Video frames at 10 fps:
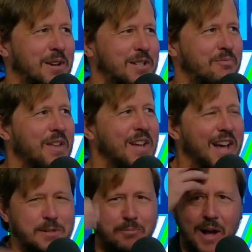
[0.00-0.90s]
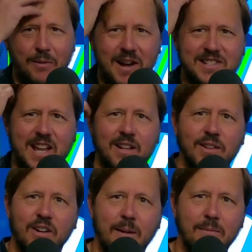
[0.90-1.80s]
That's a polite way of saying,
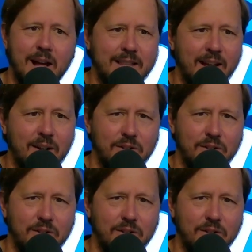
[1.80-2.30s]
look, I'm not that